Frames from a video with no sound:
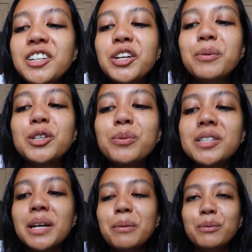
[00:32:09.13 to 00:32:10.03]
of knew which
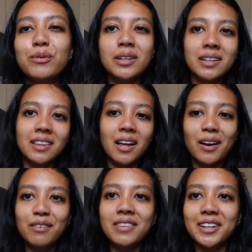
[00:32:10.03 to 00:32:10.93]
ones I would really
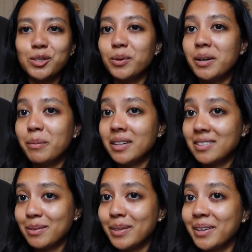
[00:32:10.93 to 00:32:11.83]
love, and that's why I
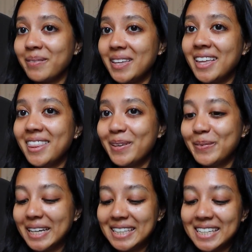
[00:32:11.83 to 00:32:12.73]
made some of them in the
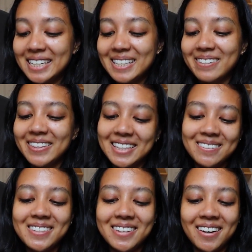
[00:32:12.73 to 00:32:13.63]
big tins, but
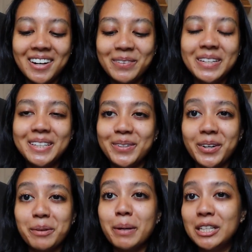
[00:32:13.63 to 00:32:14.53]
this one's Autumn in New
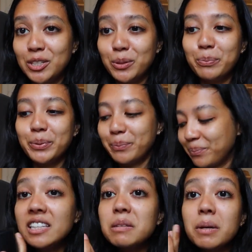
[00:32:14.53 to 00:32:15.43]
York by Doop.
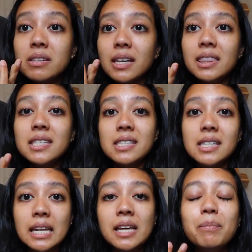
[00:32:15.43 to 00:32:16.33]
It smells like the
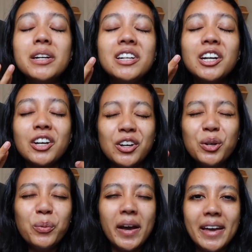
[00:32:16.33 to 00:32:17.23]
city, but in a
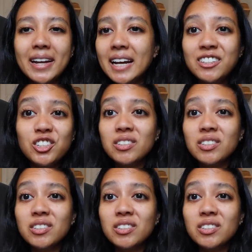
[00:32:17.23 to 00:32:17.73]
good way, and I